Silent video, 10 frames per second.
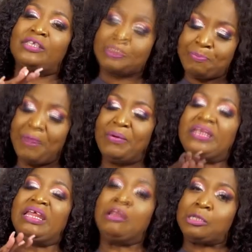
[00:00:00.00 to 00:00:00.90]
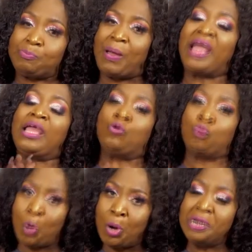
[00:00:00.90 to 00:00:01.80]
spirit
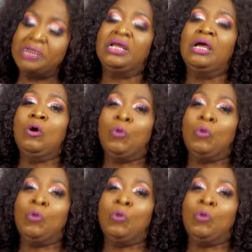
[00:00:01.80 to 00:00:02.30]
inspired word,